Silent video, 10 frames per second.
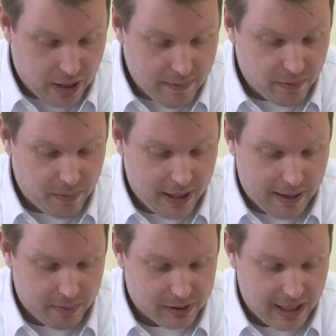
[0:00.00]
never be
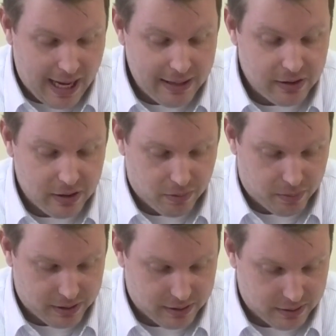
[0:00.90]
able to enter your
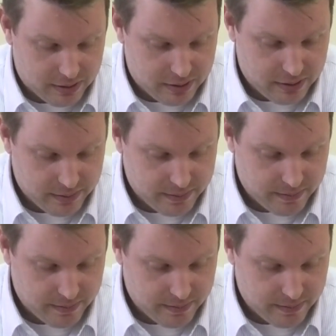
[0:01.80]
presence.